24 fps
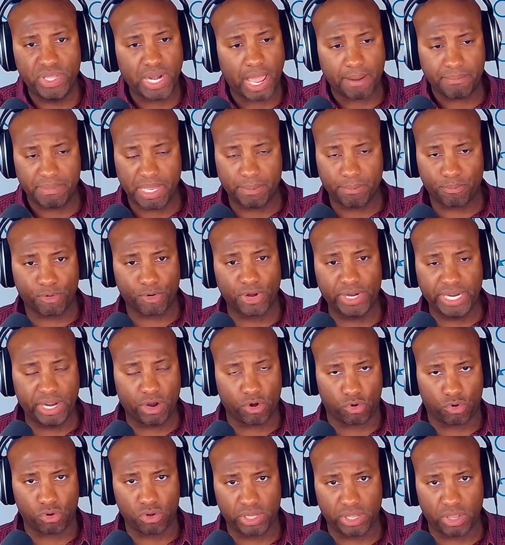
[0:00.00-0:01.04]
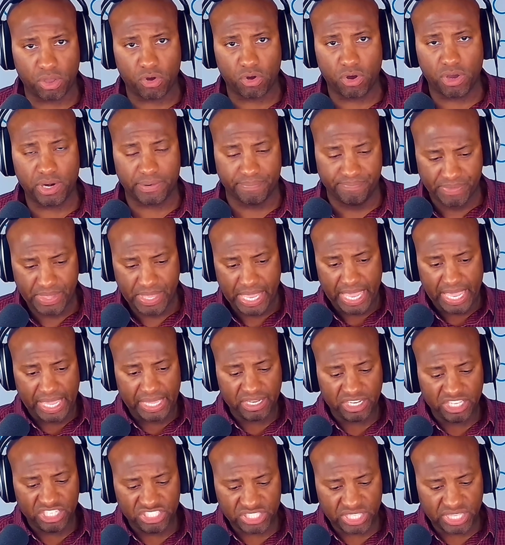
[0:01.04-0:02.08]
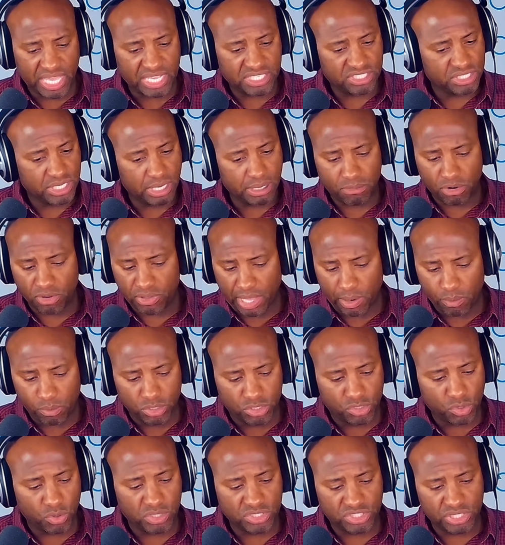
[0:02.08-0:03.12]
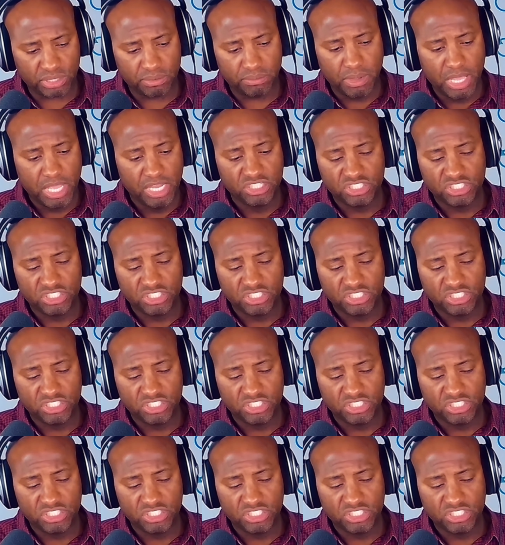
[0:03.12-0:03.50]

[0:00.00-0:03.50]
I mean, pretty early on, at least in that summer, they were doing some